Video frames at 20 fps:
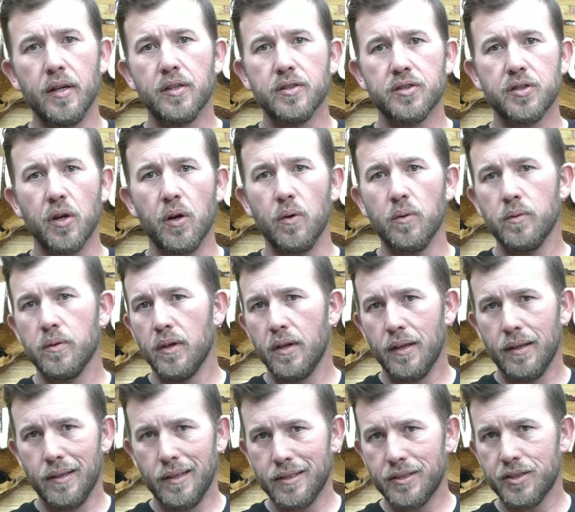So
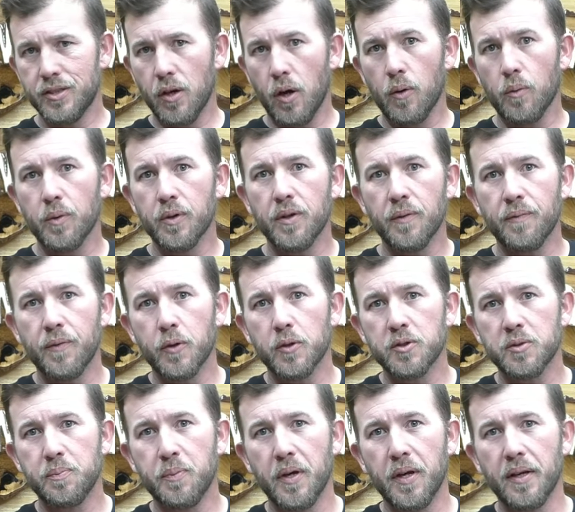let's start with the
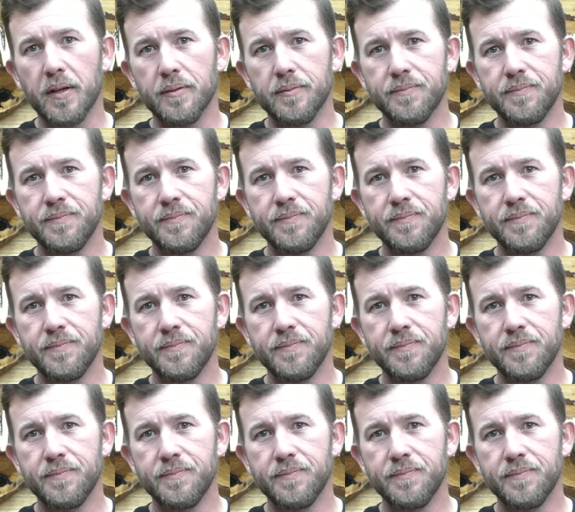first bit.